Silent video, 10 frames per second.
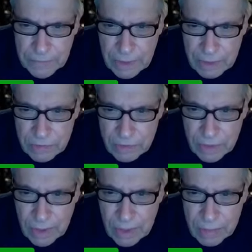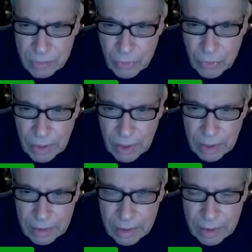Kay says they had the wrong
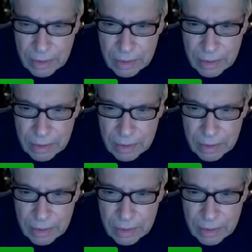candidate in